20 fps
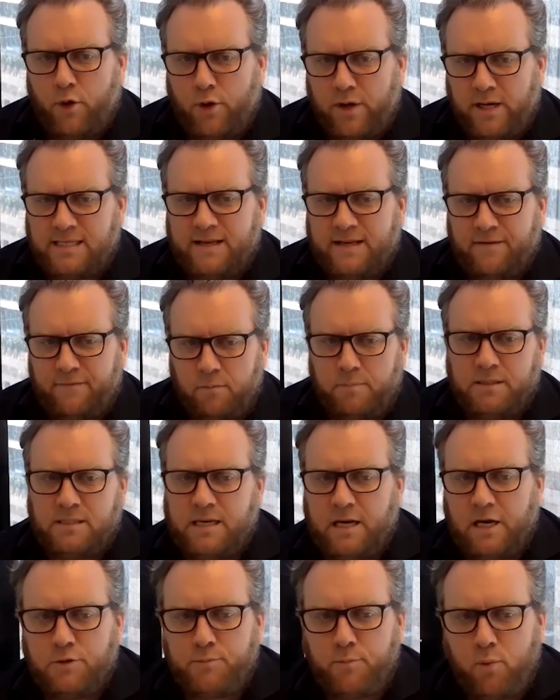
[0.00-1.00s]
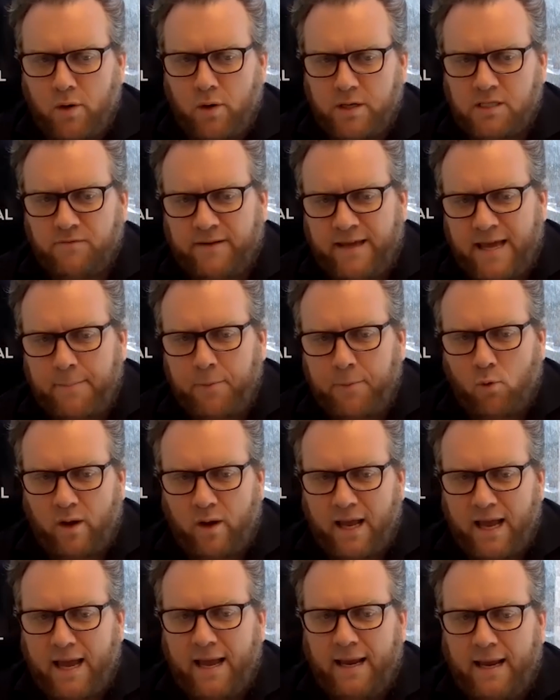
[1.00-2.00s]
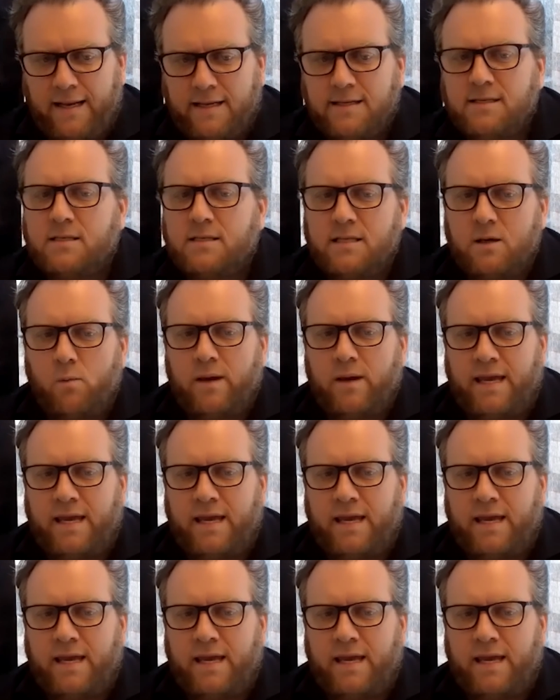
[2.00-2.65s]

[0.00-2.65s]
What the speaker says: 37 percentage points of capital gains that we